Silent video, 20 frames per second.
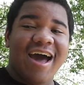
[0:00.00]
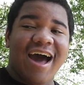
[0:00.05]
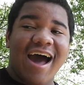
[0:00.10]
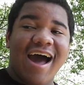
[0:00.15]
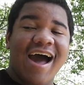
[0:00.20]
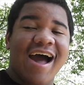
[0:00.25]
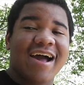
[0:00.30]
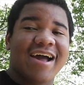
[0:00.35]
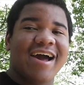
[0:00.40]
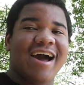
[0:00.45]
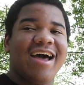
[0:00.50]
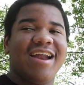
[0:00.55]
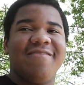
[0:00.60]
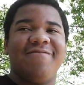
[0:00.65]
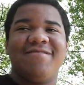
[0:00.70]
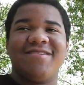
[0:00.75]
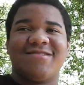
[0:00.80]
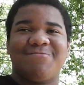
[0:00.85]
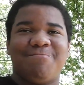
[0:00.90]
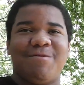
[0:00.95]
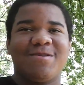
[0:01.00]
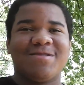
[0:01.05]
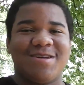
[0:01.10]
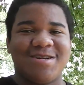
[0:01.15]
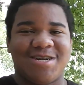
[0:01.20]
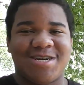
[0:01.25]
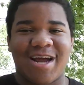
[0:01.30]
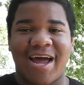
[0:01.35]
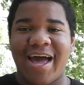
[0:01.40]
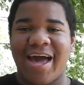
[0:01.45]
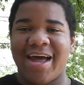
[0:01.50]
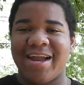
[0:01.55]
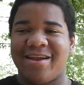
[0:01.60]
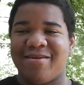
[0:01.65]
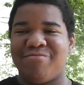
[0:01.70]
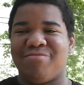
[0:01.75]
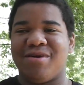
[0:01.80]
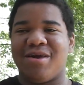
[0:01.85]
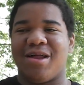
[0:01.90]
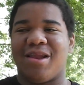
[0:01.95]
I kind of expected Chad to
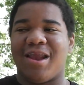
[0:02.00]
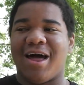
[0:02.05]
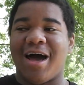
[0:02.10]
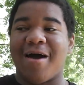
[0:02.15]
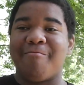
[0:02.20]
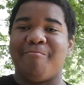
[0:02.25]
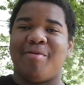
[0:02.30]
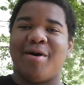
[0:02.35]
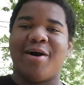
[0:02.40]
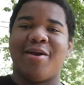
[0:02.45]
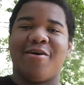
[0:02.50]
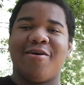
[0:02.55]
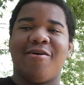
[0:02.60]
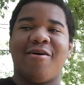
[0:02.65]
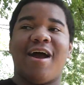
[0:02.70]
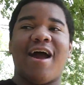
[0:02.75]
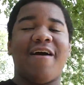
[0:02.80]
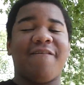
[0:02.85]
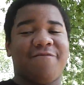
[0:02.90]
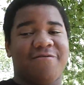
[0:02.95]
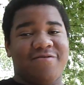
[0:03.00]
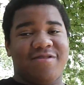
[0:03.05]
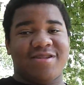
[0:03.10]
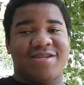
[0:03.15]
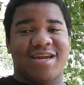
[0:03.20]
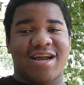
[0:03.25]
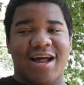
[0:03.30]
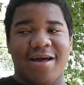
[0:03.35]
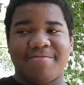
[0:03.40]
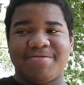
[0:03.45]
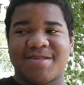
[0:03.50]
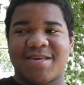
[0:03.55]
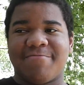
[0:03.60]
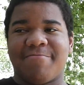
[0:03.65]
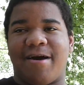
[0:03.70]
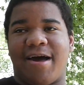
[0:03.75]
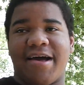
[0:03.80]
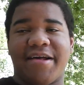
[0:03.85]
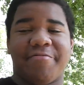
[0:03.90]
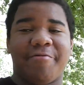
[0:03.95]
be a lot better after the time skip.
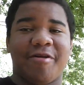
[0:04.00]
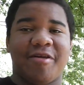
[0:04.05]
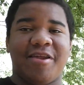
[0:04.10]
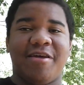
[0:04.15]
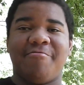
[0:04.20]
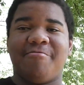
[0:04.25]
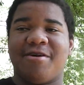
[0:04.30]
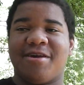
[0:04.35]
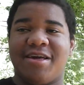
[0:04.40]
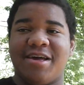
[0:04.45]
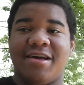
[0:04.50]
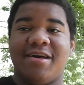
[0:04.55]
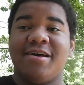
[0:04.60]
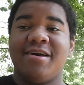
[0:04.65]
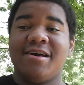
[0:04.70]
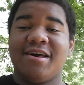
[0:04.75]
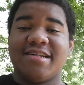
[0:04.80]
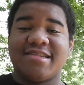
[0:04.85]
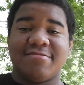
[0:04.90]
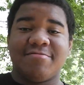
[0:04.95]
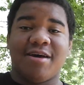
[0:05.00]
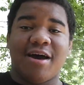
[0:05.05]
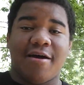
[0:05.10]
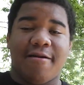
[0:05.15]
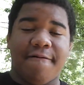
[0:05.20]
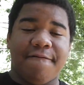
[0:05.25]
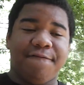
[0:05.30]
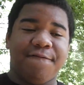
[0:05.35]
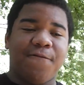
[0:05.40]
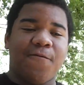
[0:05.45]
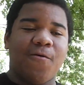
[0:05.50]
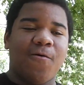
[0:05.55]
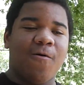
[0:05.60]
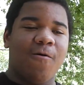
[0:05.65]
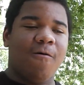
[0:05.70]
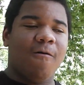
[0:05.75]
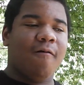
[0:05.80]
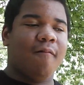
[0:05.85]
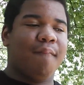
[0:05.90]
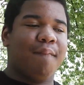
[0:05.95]
I expected him to get some kind of
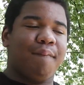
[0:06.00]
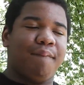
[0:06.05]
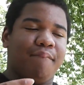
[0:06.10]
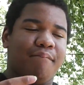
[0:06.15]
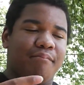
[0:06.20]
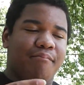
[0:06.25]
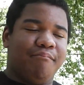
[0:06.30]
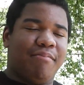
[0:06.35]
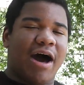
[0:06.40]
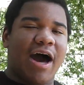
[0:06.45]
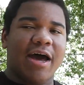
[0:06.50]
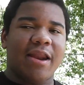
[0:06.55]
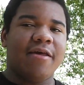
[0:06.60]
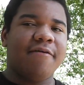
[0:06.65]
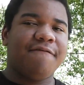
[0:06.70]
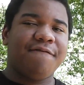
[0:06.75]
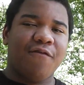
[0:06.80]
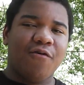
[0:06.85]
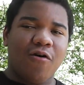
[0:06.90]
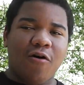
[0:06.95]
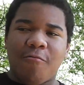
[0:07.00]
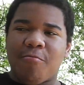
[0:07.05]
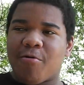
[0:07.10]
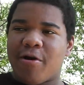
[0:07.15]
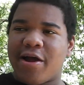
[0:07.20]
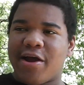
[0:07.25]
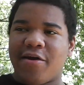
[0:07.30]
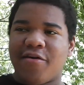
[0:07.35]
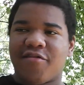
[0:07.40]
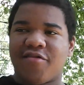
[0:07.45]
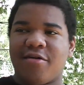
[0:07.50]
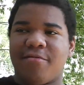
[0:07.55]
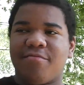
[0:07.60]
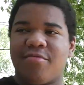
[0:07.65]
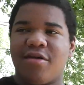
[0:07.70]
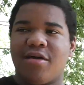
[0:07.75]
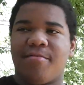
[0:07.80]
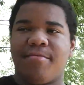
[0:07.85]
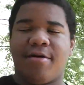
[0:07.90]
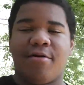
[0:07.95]
full body full bring or
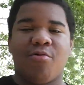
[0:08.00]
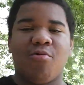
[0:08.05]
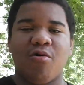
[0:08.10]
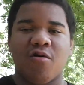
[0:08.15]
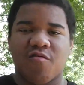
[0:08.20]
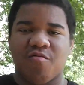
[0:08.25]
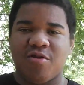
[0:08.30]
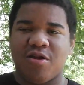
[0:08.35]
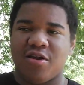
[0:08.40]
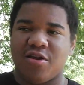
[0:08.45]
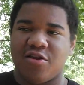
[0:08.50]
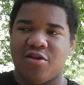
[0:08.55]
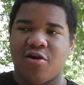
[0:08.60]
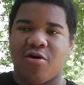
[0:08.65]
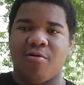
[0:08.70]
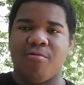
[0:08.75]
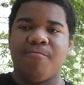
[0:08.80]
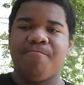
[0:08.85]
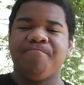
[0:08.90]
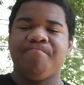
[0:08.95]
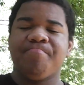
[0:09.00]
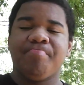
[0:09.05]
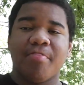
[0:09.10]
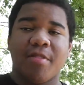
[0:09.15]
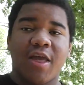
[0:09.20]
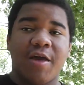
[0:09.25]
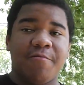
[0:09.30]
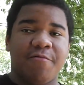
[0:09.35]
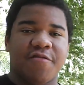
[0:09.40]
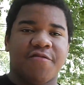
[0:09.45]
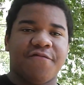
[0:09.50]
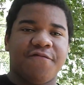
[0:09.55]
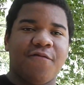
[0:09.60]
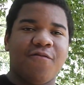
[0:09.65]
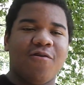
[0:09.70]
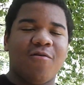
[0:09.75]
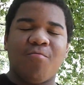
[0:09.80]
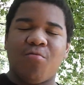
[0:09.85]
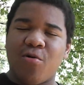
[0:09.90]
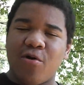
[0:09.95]
something. I mean, of course, we didn't know it was
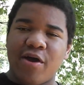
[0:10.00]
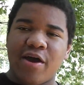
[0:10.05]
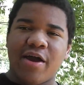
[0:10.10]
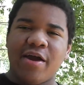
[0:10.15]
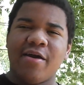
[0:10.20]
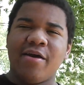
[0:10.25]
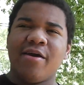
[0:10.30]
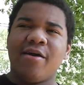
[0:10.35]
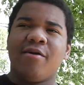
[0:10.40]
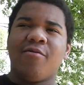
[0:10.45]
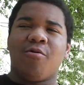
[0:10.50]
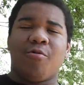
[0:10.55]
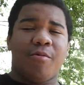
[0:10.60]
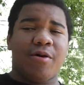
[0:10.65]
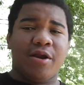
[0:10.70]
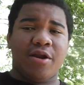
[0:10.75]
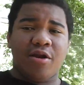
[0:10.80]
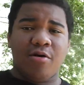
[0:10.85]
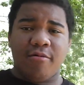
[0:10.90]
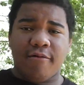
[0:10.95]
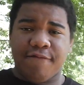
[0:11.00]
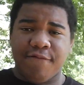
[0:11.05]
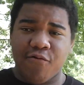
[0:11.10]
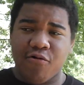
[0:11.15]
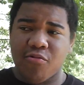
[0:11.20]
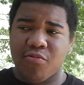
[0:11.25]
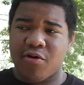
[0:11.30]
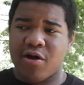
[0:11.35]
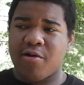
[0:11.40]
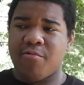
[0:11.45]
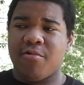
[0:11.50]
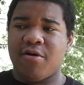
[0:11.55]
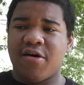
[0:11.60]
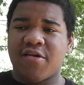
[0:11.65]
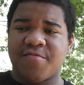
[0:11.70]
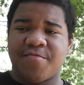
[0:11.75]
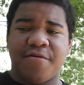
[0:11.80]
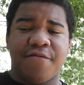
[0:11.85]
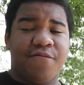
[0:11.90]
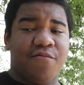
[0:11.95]
full bring, or we didn't know what full bring
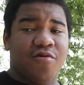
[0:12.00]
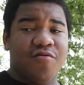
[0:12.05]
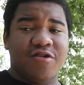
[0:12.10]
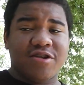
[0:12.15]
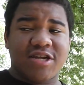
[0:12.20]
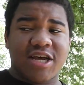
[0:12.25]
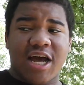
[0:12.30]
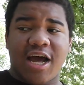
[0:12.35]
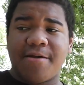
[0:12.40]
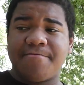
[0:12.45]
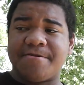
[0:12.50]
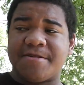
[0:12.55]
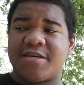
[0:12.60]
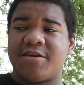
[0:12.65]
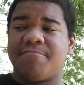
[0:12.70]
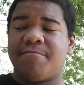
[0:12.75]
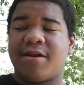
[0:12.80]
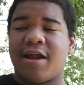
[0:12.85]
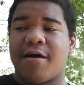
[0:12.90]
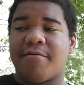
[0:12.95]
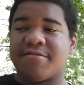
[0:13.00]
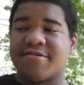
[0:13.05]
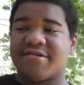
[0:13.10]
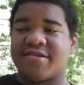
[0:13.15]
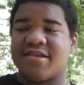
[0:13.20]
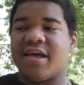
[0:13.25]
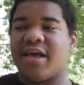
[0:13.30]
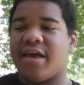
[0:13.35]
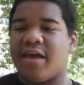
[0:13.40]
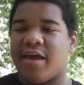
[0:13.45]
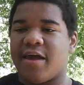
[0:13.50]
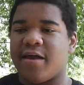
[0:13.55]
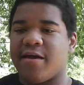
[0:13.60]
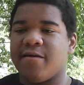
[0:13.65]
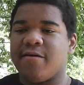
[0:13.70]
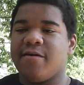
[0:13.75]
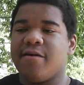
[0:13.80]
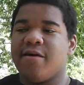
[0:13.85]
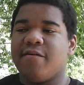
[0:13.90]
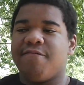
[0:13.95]
was before the time skip, but I was thinking
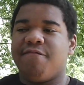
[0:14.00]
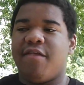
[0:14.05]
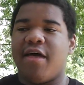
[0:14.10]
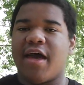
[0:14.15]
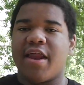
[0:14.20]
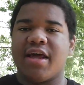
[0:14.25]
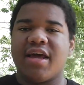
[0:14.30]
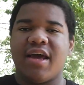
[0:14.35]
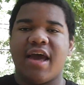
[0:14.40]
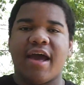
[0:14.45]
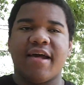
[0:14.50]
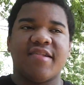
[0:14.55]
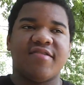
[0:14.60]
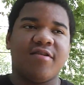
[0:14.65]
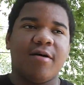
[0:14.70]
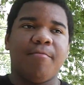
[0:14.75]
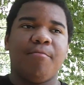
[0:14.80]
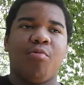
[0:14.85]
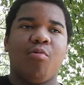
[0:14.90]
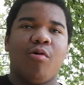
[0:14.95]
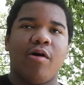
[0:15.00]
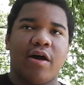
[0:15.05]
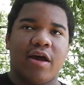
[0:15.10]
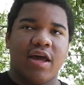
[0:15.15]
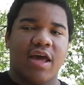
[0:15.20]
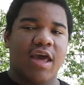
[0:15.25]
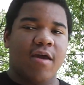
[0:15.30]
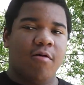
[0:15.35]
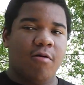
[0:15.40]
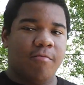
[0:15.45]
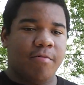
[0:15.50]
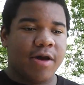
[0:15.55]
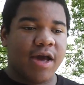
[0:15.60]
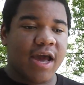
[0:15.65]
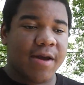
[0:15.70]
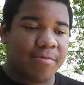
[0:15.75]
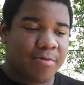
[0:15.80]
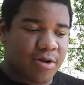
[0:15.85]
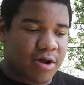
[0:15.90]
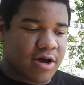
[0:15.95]
that at some point he would be
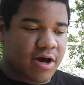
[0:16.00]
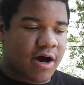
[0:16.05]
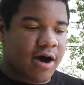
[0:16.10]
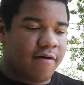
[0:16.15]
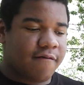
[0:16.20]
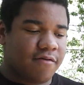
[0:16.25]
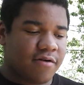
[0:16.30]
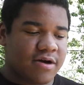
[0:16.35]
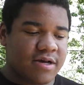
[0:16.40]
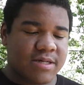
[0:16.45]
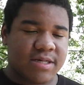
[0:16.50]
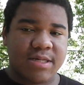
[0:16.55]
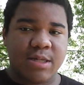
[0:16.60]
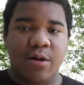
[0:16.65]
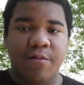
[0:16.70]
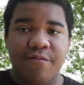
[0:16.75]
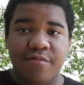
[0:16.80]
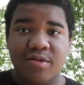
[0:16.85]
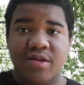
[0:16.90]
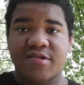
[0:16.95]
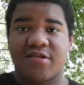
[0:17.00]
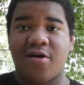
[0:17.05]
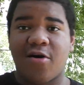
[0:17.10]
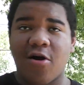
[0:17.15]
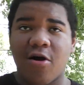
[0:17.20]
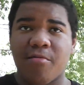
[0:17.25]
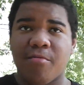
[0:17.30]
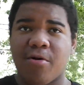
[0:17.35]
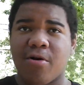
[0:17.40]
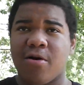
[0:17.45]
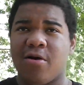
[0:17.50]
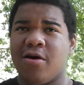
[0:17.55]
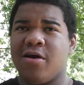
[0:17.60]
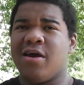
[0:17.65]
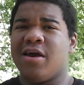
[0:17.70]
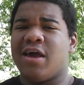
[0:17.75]
able to cover himself with his armor.